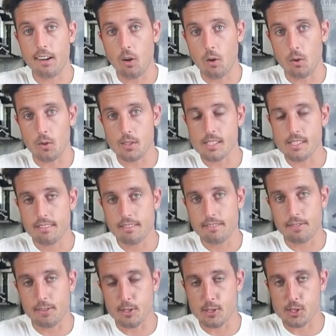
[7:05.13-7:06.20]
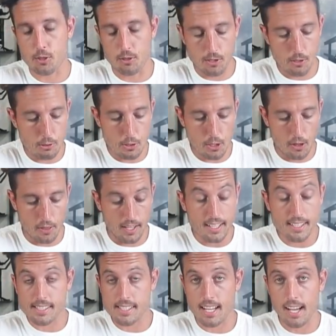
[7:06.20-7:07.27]
of holes for screws on the
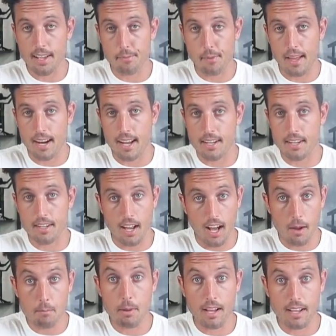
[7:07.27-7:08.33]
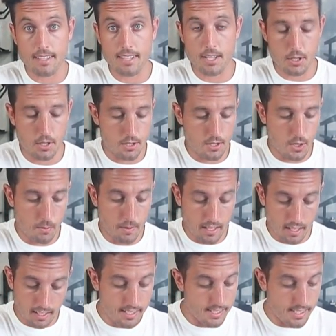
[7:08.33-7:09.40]
inside that I did not pay attention to
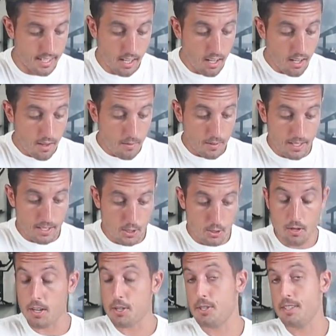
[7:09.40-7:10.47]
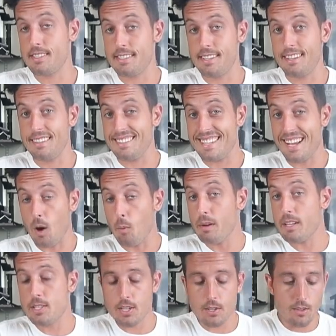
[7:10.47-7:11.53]
because the instructions didn't tell
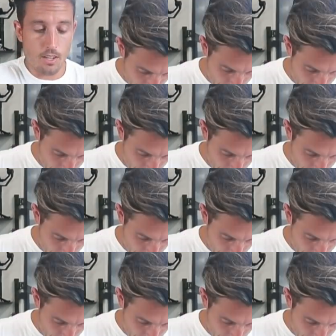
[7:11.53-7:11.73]
me to.